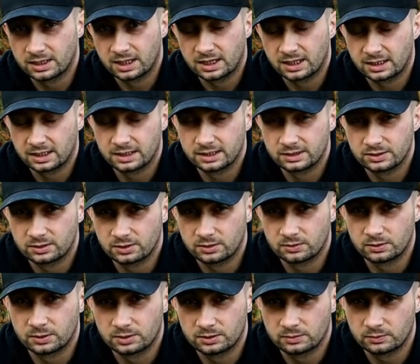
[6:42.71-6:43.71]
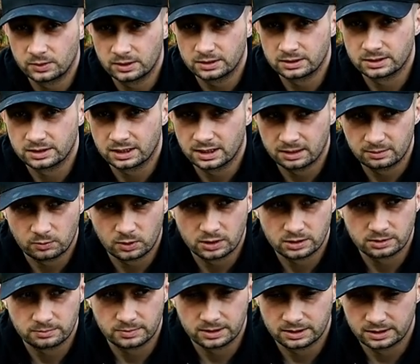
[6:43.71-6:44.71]
I don't wanna waste time
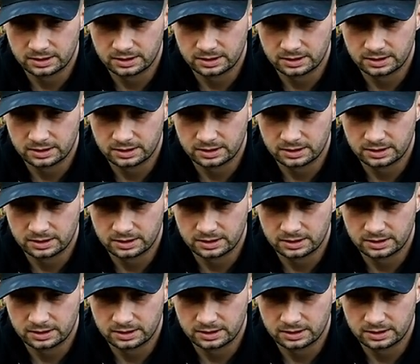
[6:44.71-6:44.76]
washing my